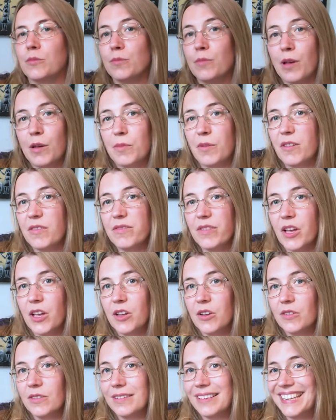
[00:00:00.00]
mobile
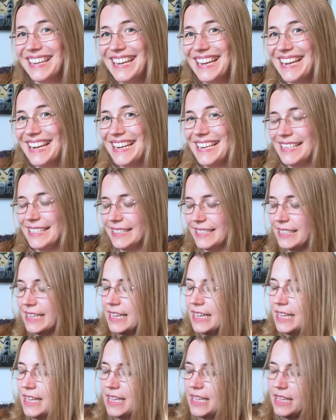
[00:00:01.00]
phone, keys,
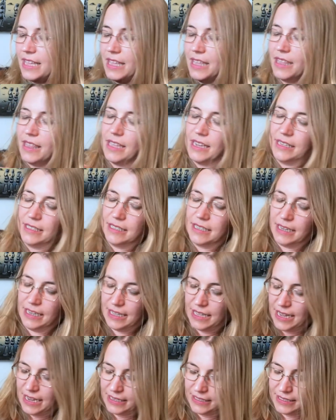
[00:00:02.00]
things like
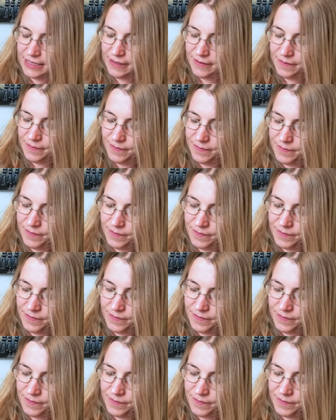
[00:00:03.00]
that.